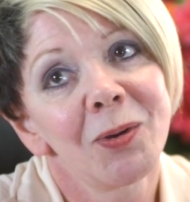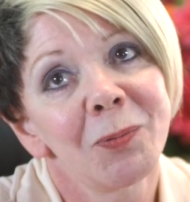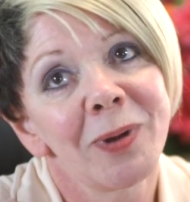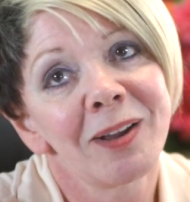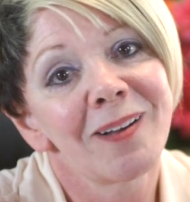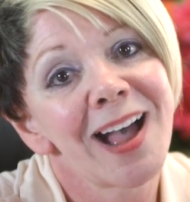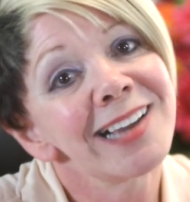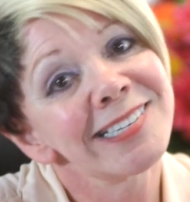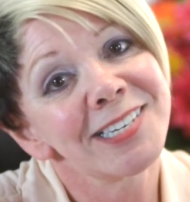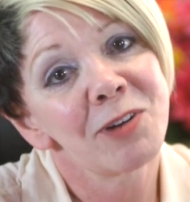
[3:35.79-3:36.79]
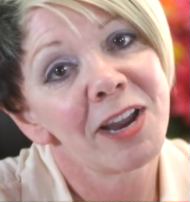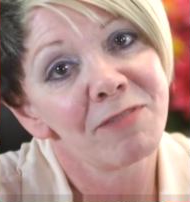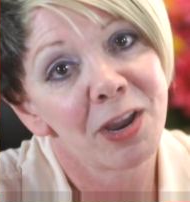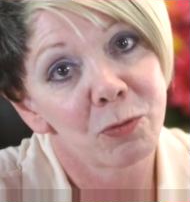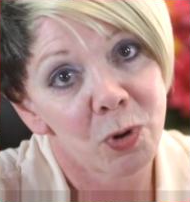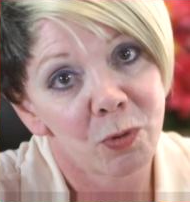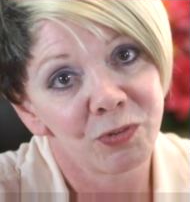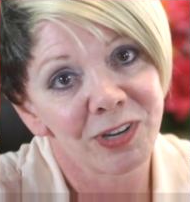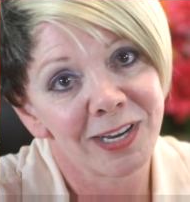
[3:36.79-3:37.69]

Well, I still have that rose,